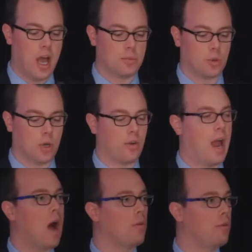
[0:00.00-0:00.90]
So we'll cover
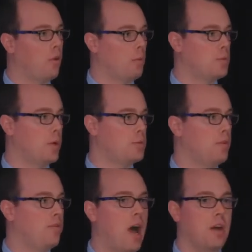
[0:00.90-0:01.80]
how the forms must
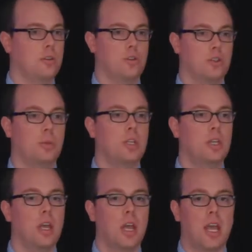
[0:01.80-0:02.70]
be filed or
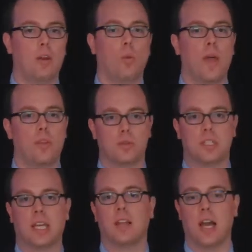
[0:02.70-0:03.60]
distributed and when
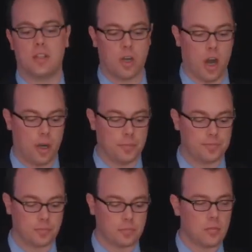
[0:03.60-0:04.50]
those deadlines are.
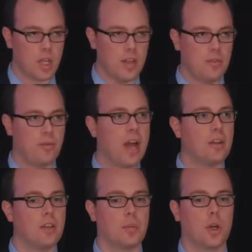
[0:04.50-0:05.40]
And then
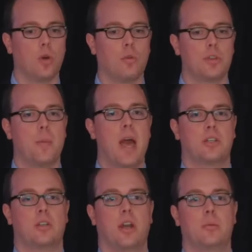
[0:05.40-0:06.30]
finally, I'm going to go over some
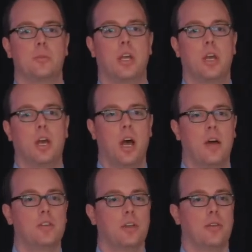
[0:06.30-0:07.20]
action items.
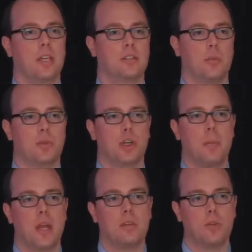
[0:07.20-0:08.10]
These are things that I'm
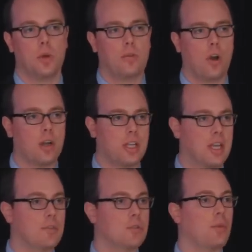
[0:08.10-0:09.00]
sure many of you have already
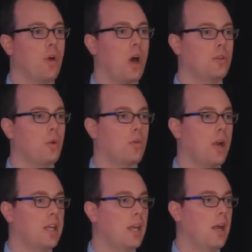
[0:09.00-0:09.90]
given some thought to
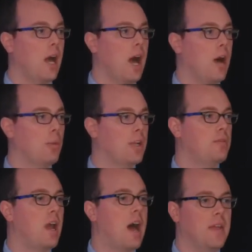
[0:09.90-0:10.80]
already, but
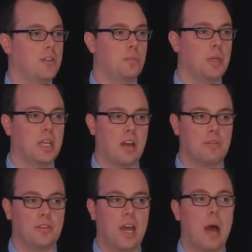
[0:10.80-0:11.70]
if not, they should be kind
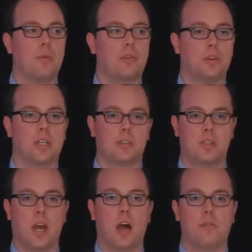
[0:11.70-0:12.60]
of the top of your
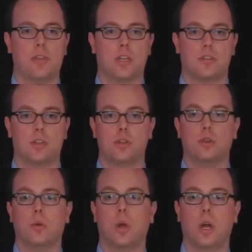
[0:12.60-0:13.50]
list of things to
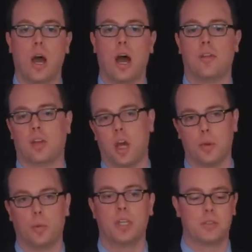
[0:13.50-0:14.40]
do in the
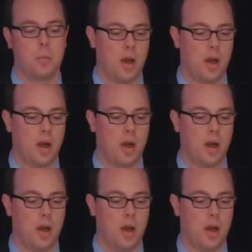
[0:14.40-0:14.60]
coming weeks and